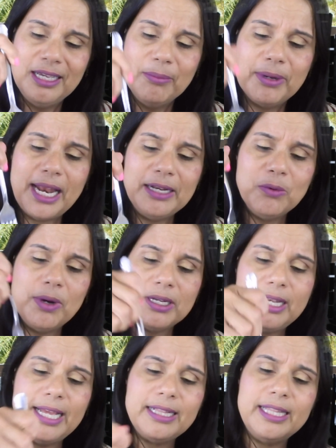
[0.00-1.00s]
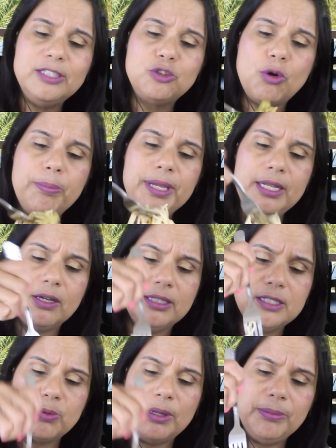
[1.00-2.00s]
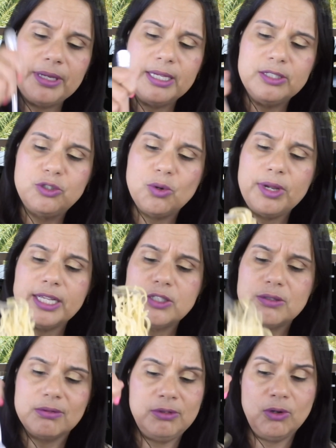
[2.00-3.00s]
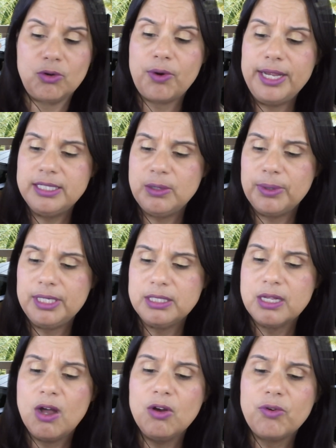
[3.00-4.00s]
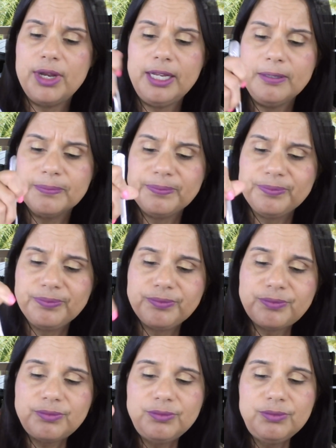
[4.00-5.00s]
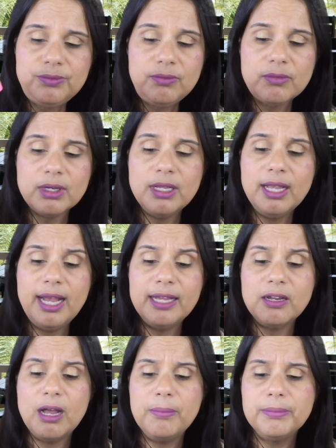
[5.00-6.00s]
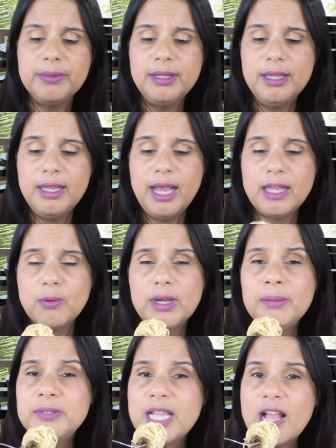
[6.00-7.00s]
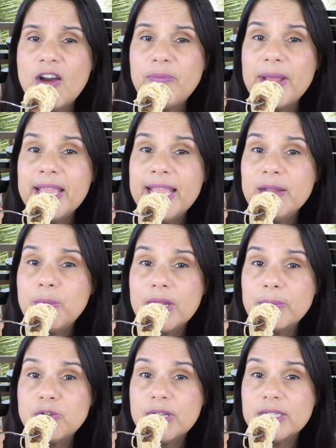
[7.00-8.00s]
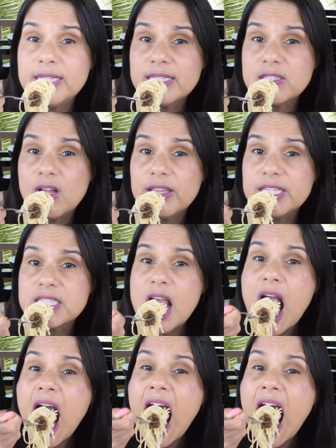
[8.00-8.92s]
But I didn't want to like let Joe be in on this one because Joe gets, you know, crazy when he's hungry. And I don't want him to take off my head while I'm trying to test all this.